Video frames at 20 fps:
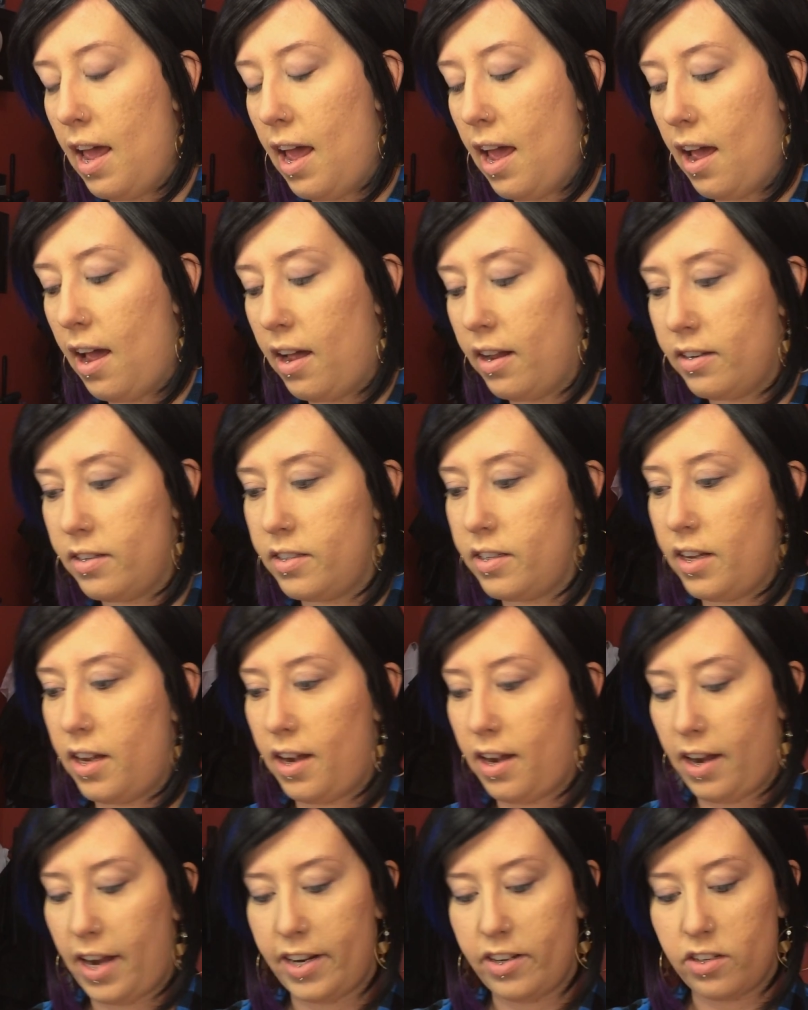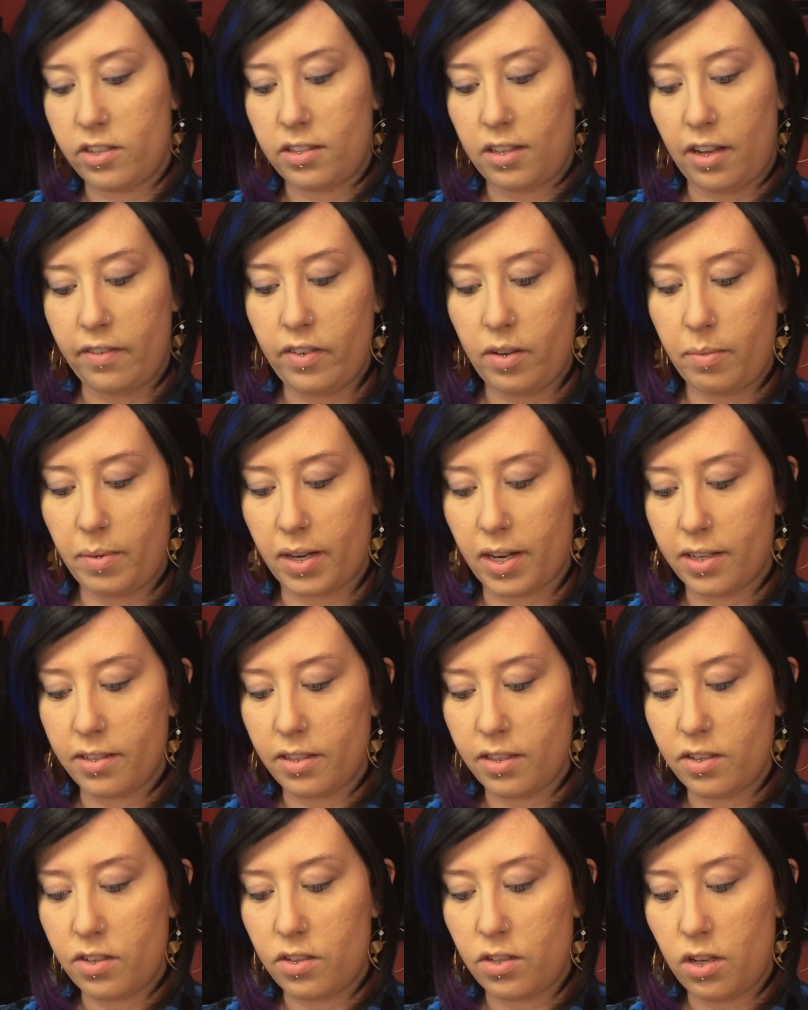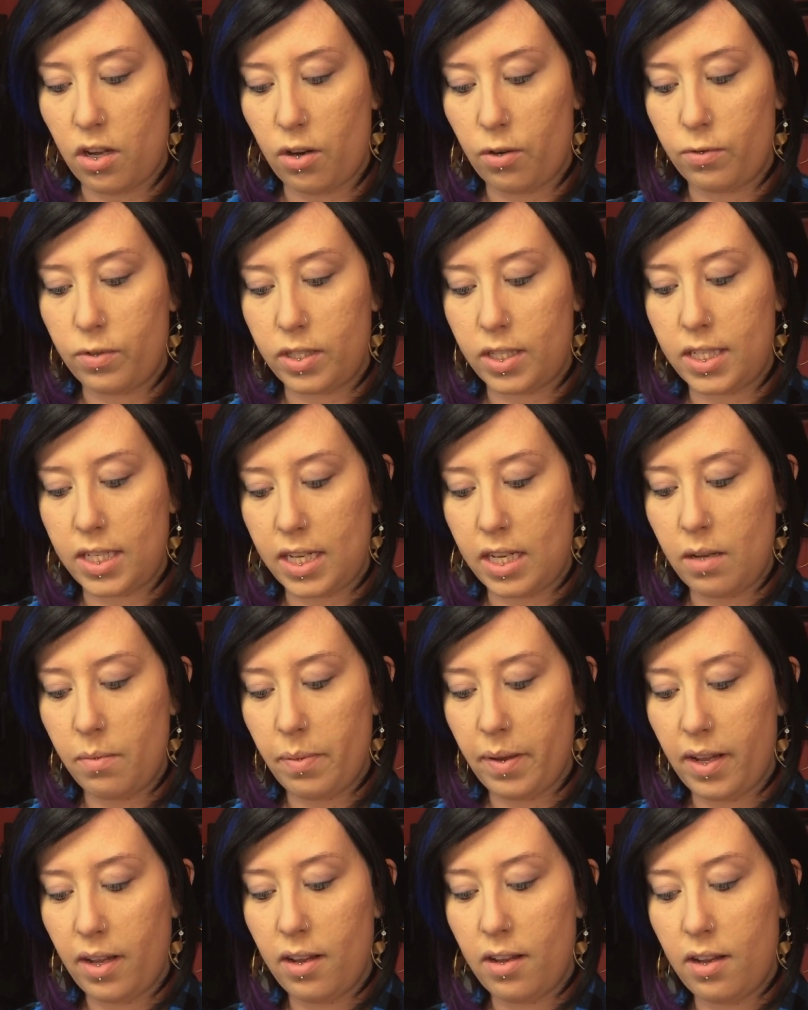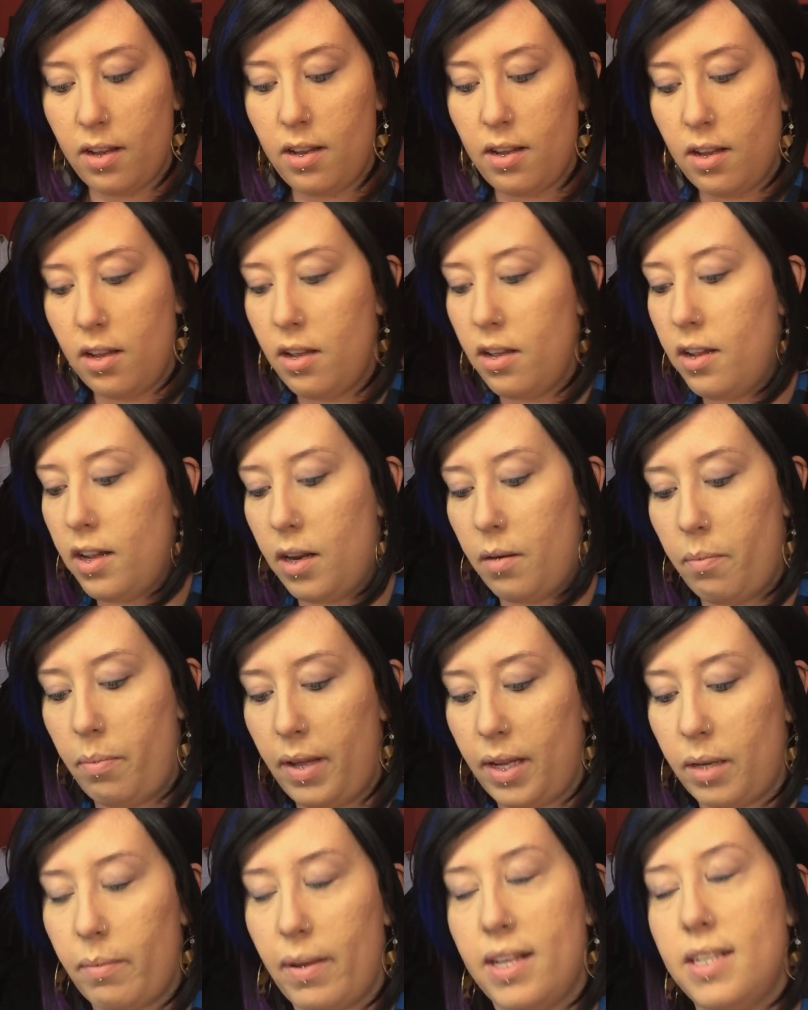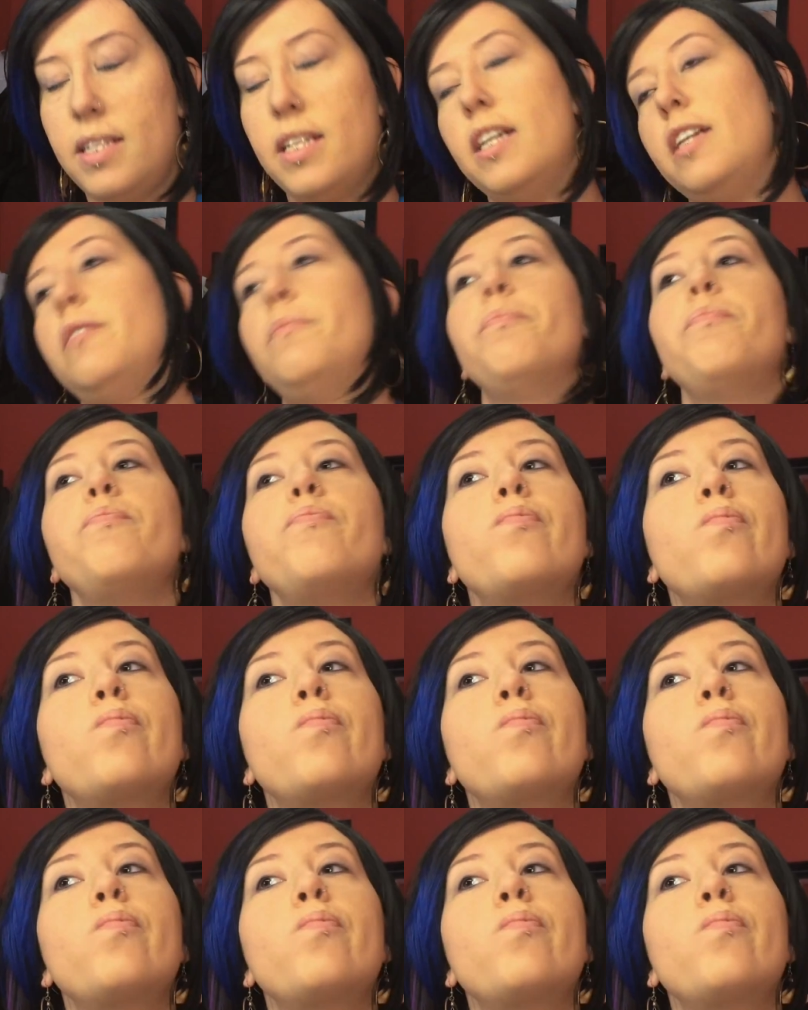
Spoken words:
And I just love it because it's so deep and pigmented.